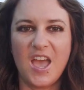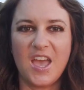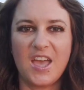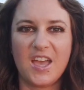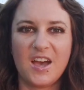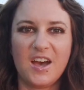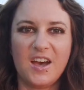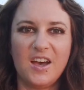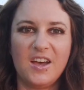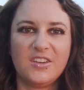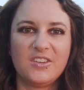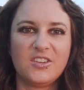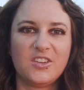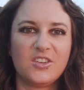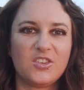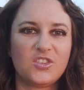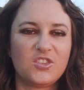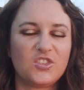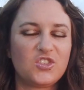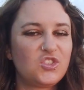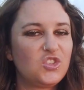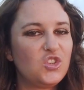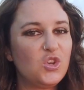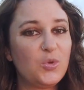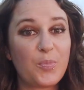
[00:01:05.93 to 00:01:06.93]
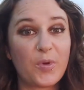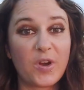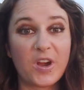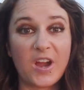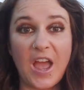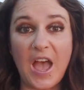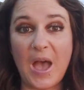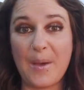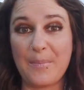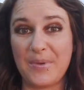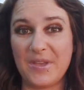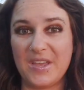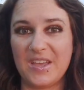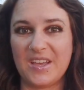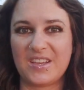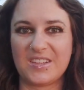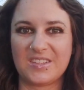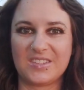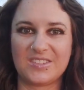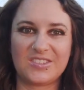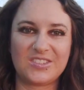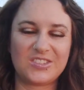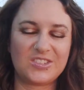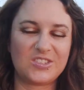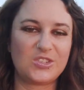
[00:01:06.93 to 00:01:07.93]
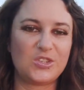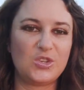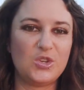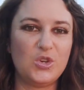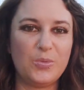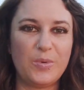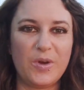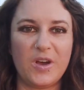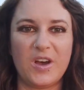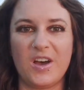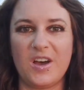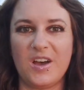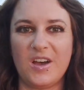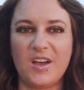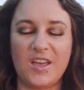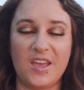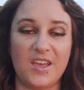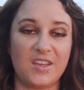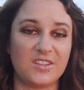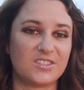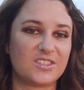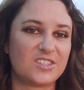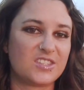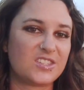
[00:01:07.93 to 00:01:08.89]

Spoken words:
and super epic scuba and